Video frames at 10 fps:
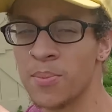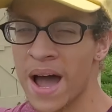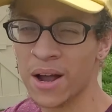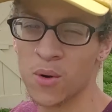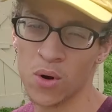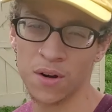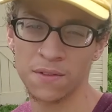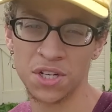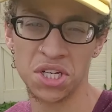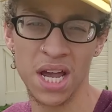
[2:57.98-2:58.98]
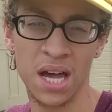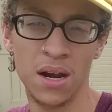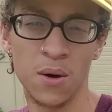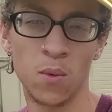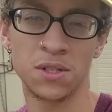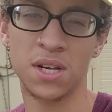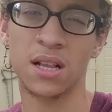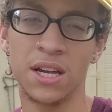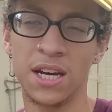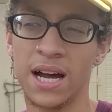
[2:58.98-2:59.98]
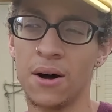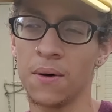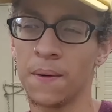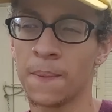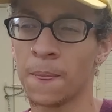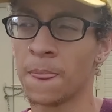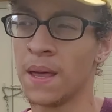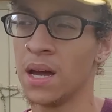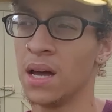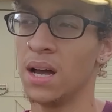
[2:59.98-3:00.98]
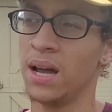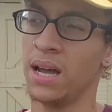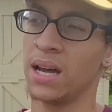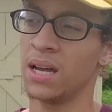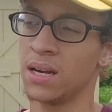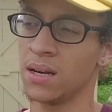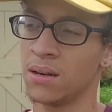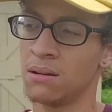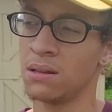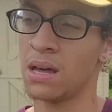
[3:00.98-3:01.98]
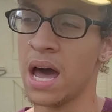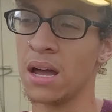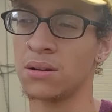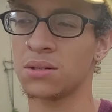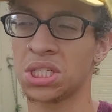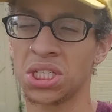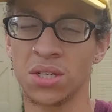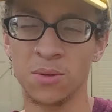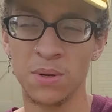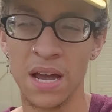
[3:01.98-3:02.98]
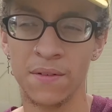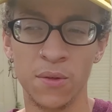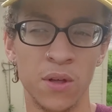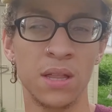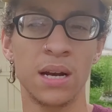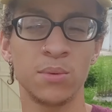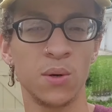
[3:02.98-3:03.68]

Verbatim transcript: the back corner of the shed once I clean it out. And that should be everything that I'm